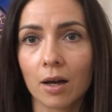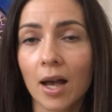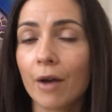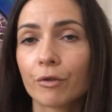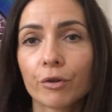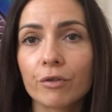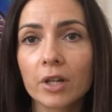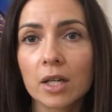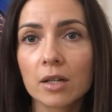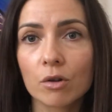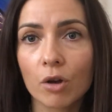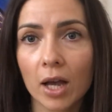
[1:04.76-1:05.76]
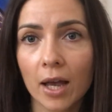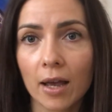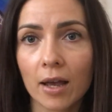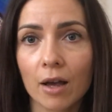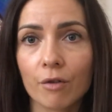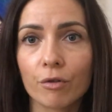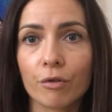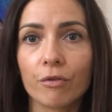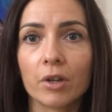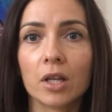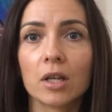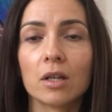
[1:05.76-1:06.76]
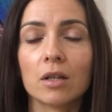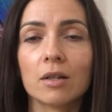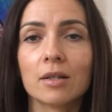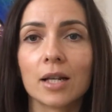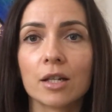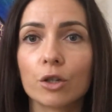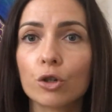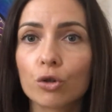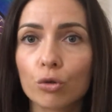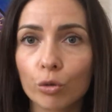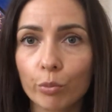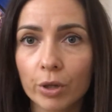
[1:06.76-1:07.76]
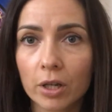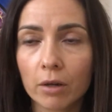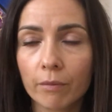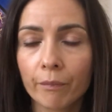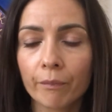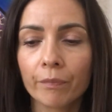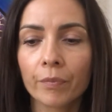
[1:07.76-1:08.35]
Everything is okay, everything is as it should be.